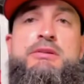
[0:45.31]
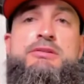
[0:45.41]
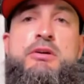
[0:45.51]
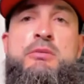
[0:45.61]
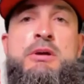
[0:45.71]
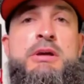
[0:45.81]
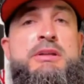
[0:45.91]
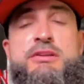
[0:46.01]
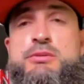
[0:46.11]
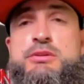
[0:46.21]
So
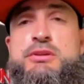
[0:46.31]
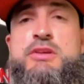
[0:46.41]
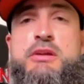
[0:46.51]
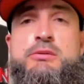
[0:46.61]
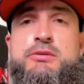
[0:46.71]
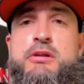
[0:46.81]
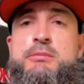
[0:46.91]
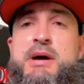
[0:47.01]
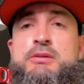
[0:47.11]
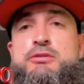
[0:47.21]
this is what this channel is all
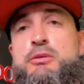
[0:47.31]
about.